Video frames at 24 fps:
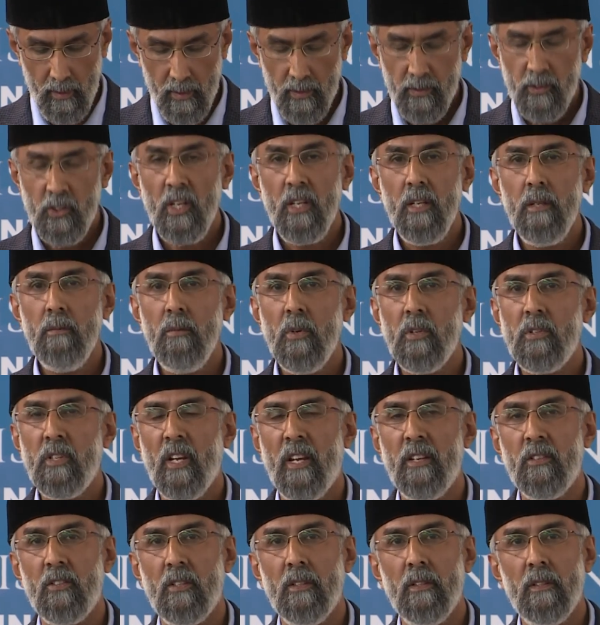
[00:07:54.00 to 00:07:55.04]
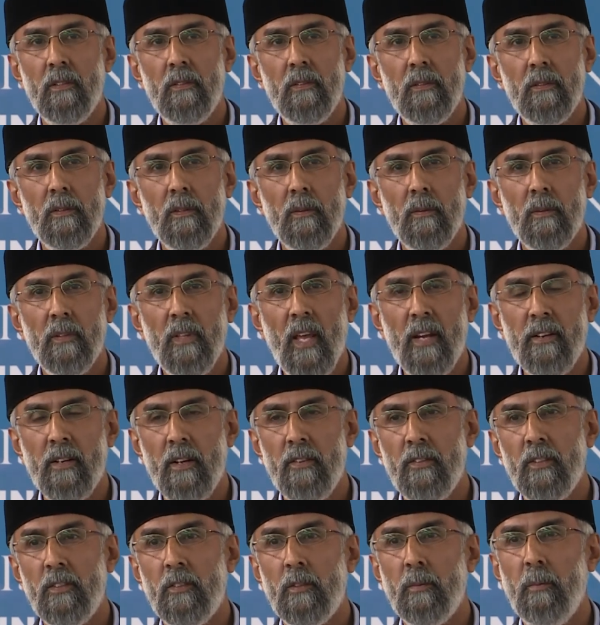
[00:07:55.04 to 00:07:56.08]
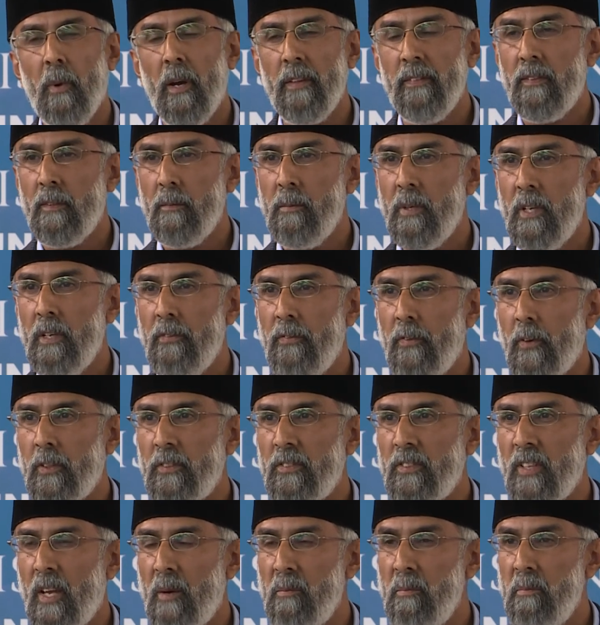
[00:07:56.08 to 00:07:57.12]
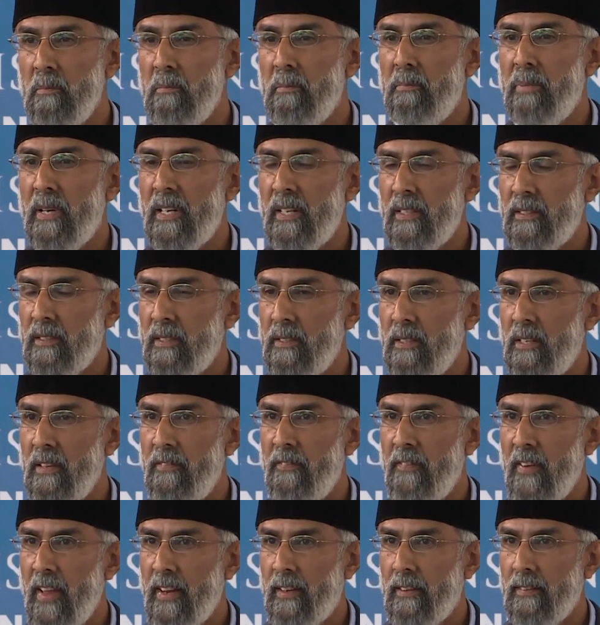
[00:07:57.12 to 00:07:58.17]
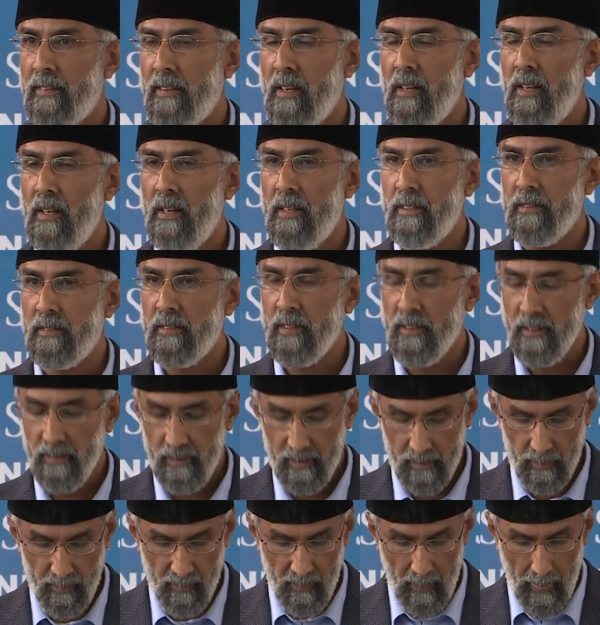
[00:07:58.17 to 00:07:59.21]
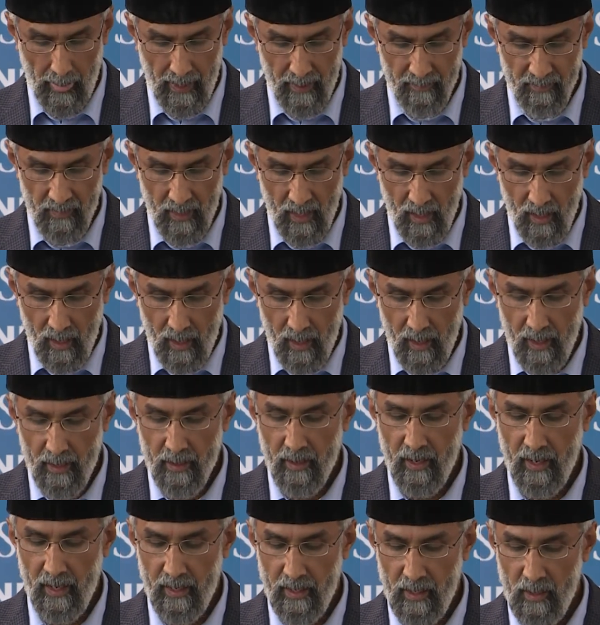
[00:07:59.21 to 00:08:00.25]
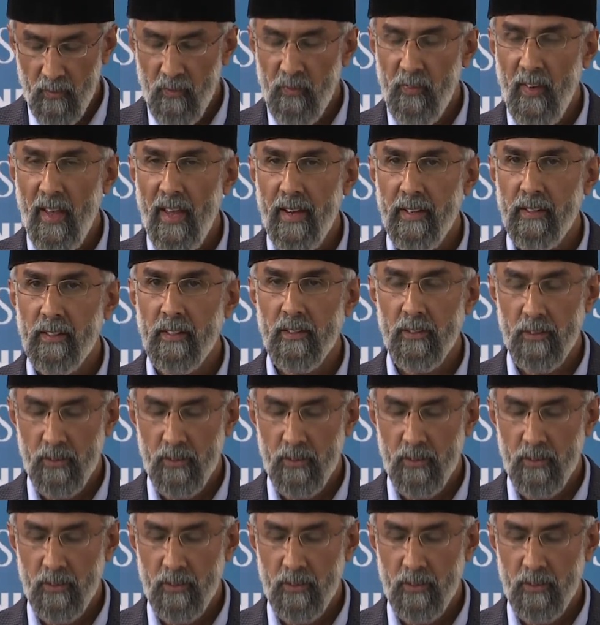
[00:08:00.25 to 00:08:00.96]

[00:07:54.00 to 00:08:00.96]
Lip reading: Gene mutations that are responsible for some birth defects and illnesses are in fact